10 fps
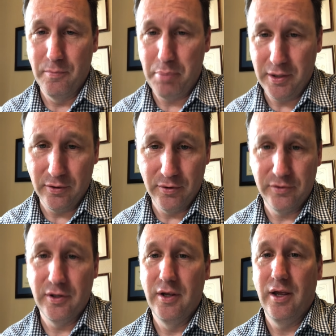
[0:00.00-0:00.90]

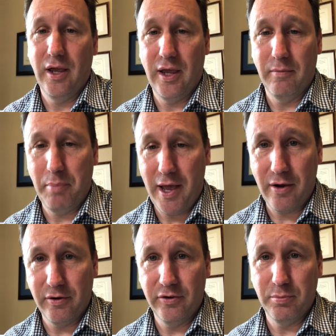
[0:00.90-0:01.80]
pills and
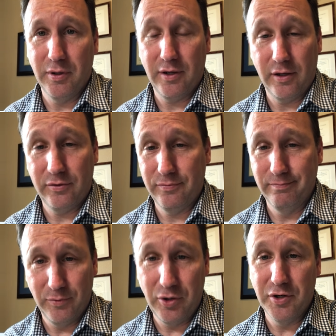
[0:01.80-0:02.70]
powders because
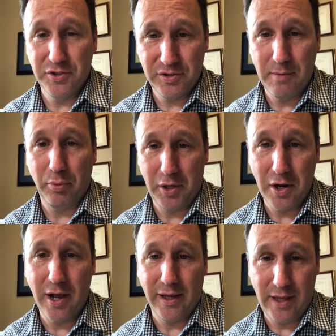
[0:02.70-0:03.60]
you're just simply
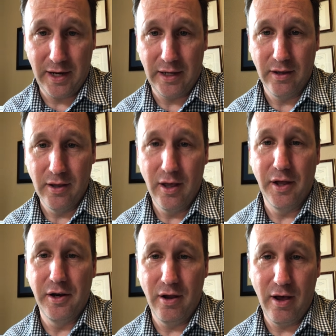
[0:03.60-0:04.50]
not getting
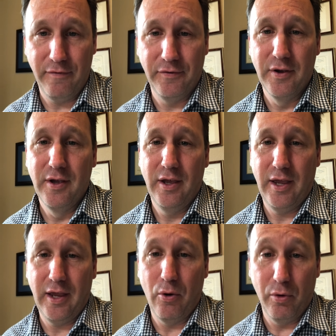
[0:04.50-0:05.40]
enough,
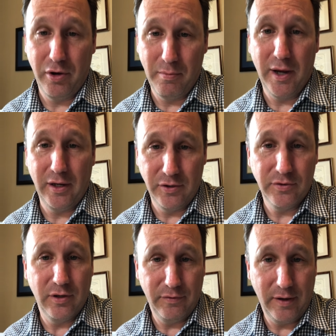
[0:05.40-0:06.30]
or you're making
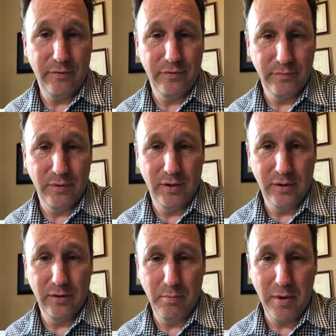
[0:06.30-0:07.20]
yourself have
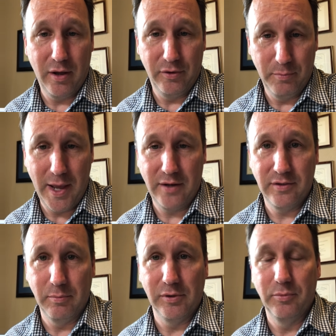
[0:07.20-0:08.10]
the other bad
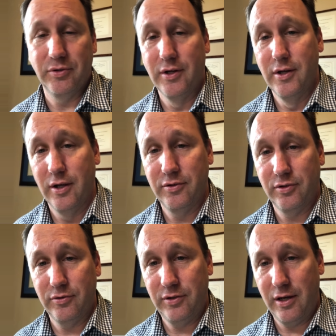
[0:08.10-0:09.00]
symptoms
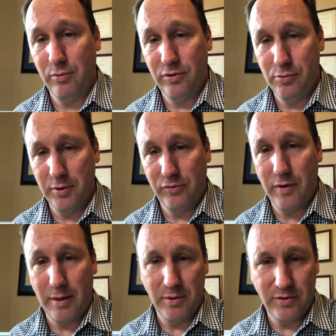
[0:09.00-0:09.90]
associated with too much
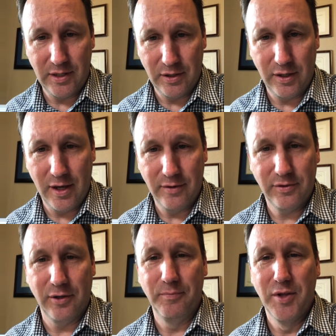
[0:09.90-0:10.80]
vitamin C in the gut.
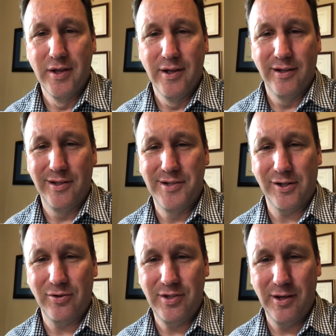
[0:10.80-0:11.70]
So this is
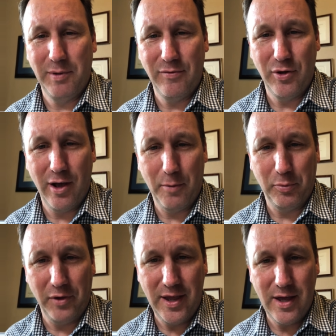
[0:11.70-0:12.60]
Dr. Tim giving you a
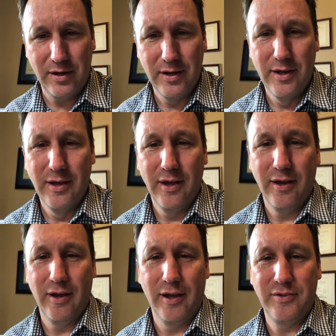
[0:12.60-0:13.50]
helpful hint,
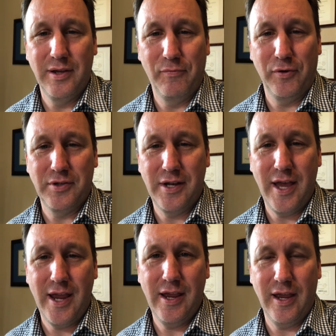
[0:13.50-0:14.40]
a tip for today,